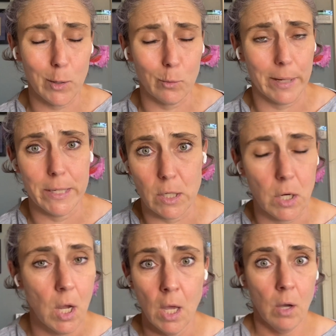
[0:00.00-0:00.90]
grader
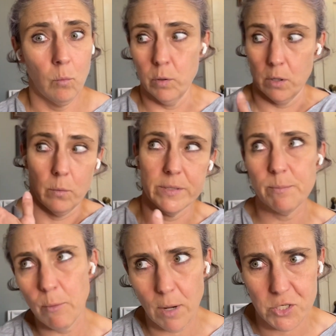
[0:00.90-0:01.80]
would always
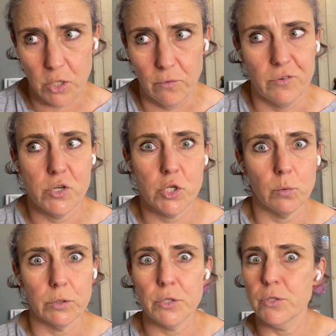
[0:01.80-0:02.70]
be watching over his shoulder.